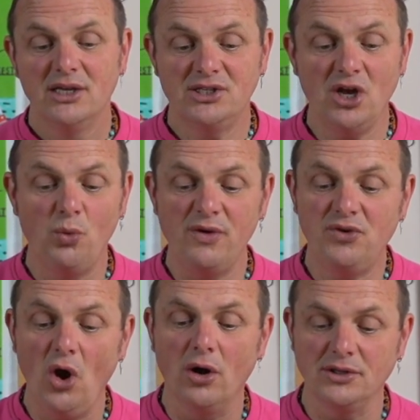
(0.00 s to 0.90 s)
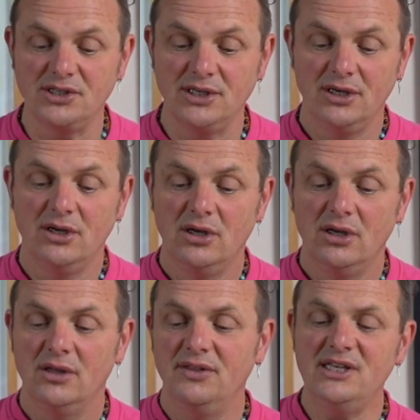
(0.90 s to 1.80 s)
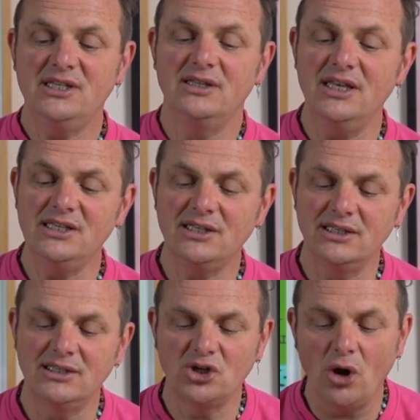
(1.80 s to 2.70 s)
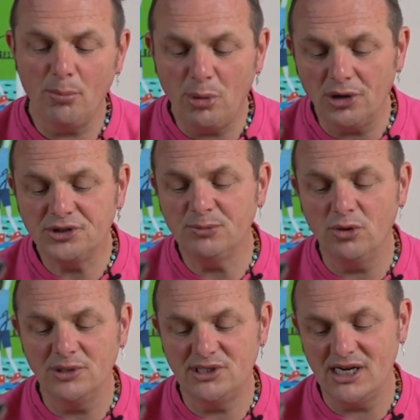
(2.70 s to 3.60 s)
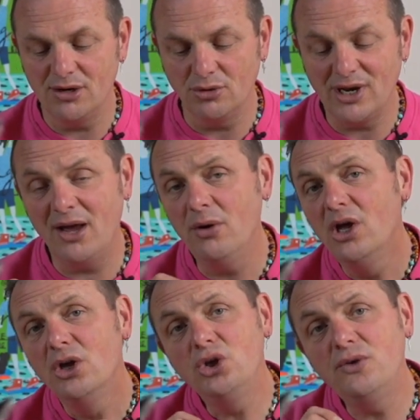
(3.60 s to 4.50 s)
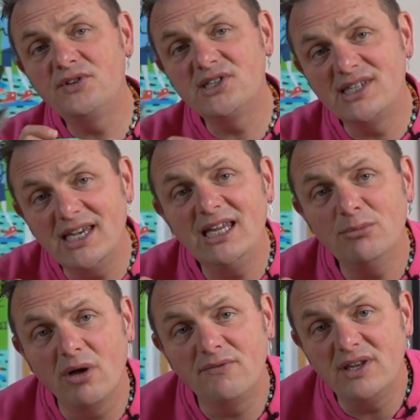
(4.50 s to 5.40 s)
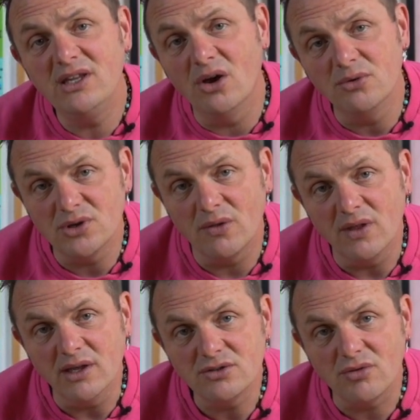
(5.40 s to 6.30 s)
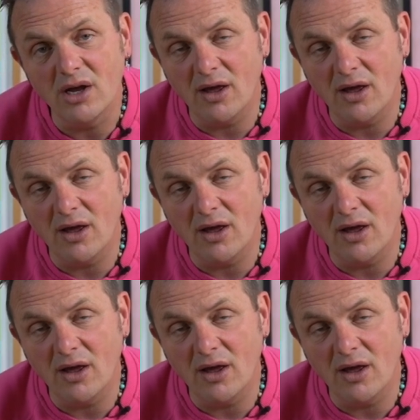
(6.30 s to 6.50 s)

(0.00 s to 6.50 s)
So we've got this compostable material. Now, you've seen my videos on this, right?